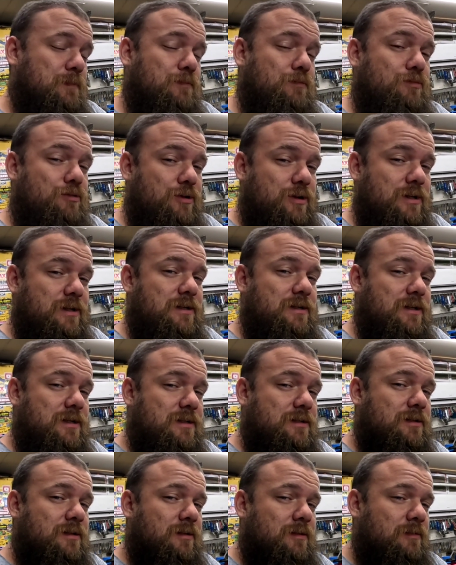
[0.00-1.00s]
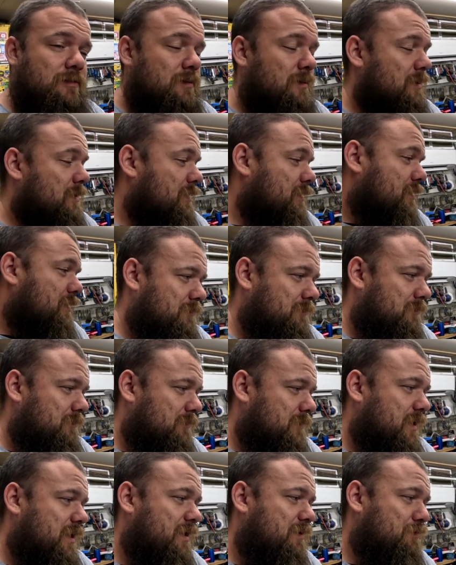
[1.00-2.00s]
pretty decent.
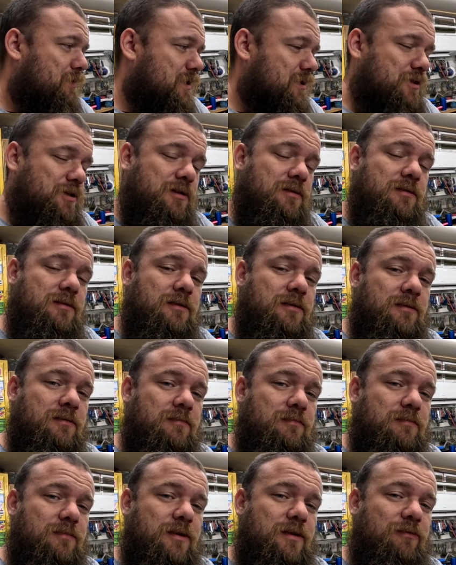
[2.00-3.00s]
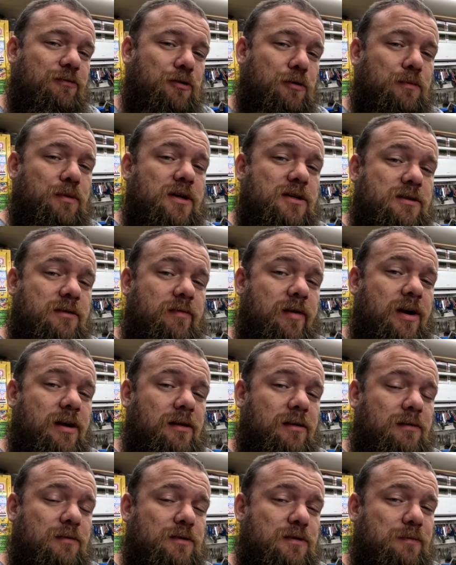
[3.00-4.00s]
I had mentioned the fuel pressure
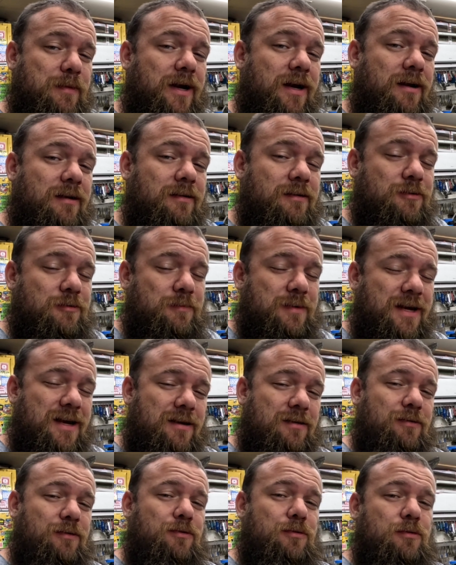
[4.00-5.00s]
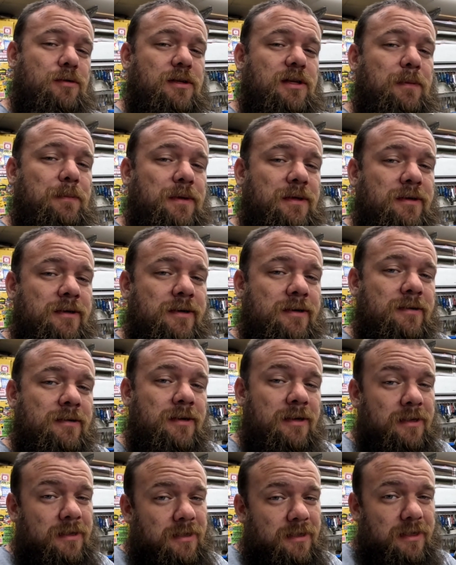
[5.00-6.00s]
regulator was bad, so I'm going to add a little clip in there.
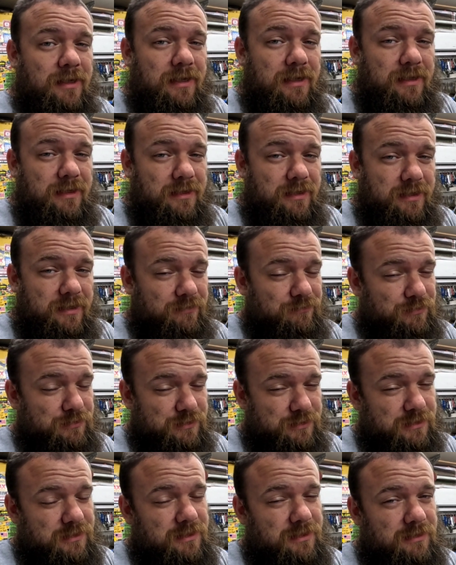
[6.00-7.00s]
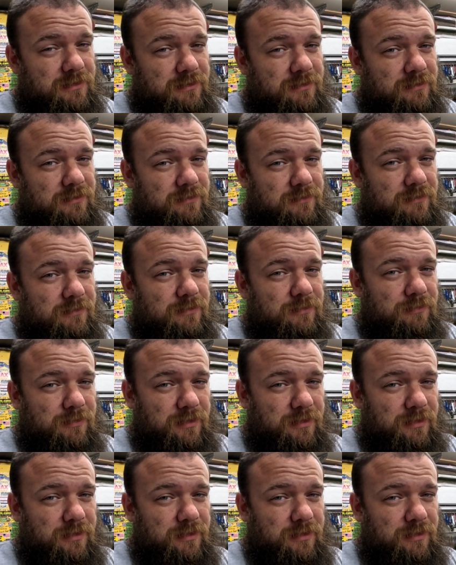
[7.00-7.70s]
And if you see on